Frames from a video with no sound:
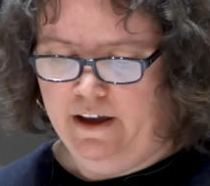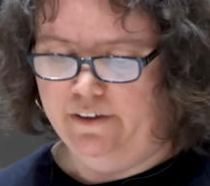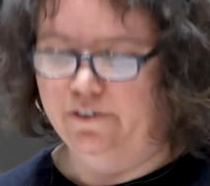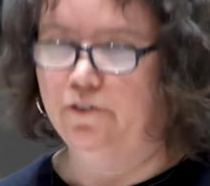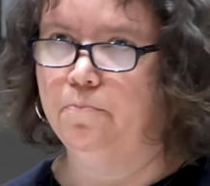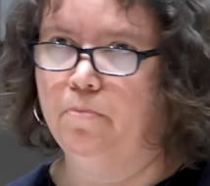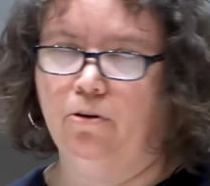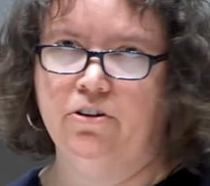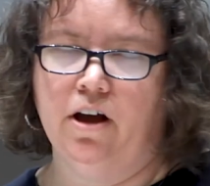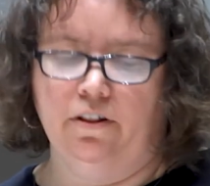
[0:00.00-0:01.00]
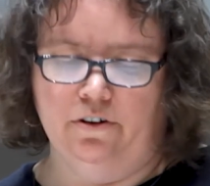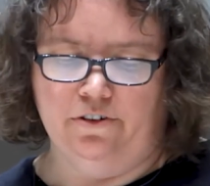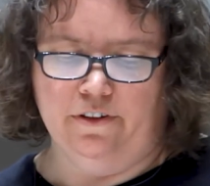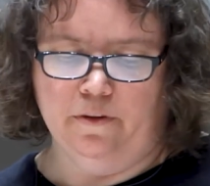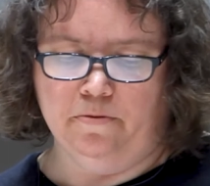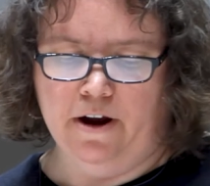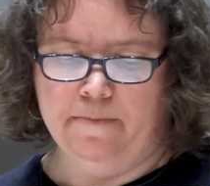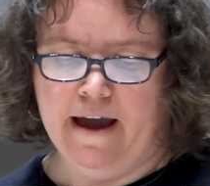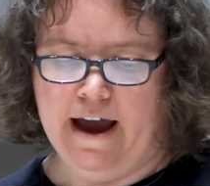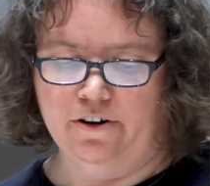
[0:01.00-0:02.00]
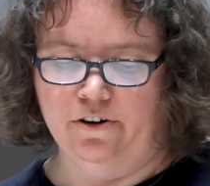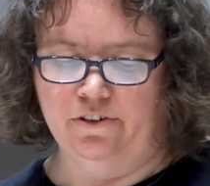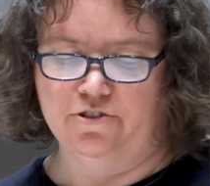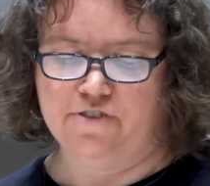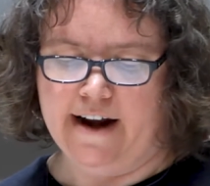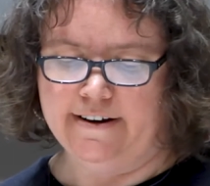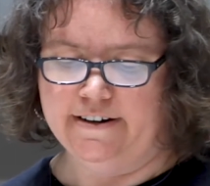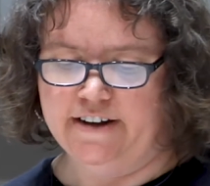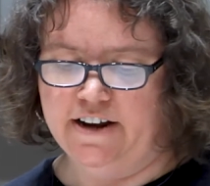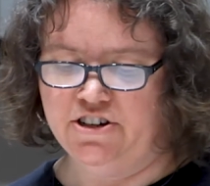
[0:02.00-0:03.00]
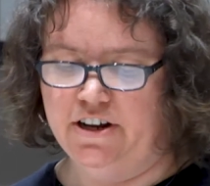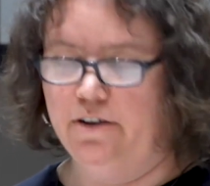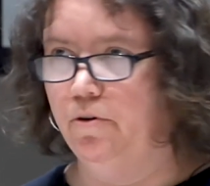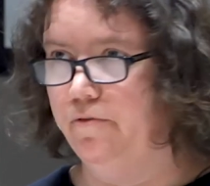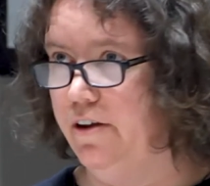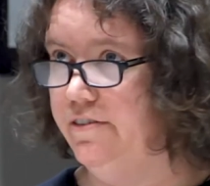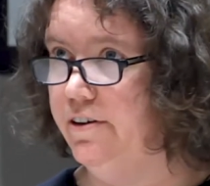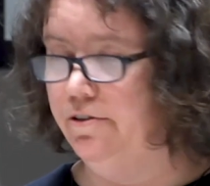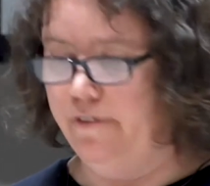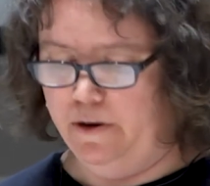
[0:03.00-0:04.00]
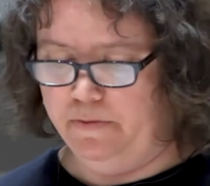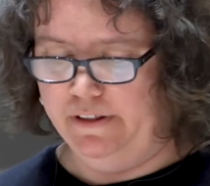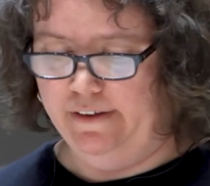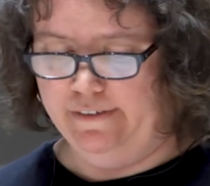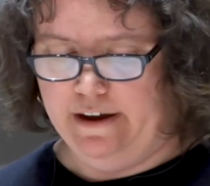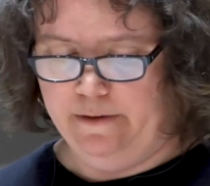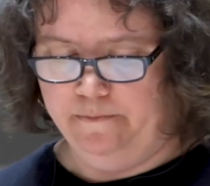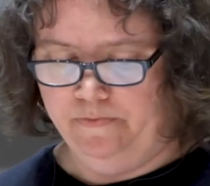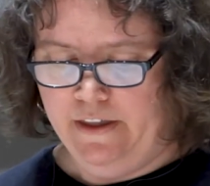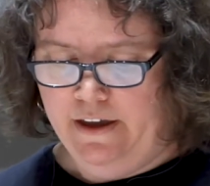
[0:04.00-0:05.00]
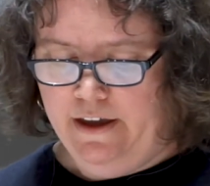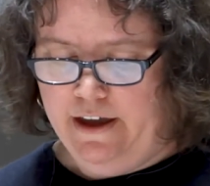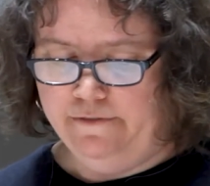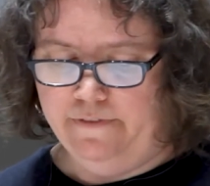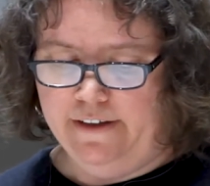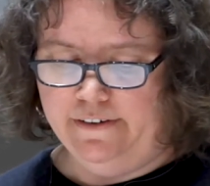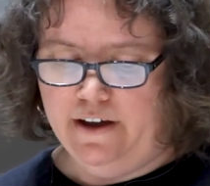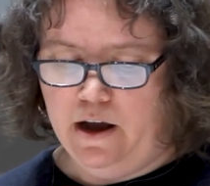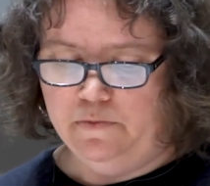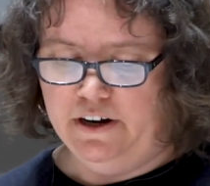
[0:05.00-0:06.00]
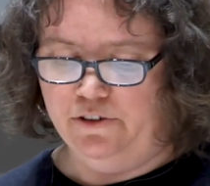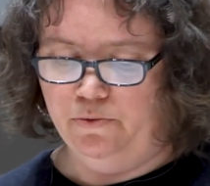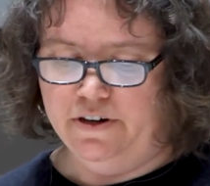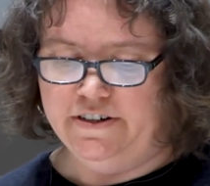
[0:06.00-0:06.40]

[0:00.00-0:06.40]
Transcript: And so the bold colors and the bright patterns attracted attention and were considered very pleasing. And fancy objects were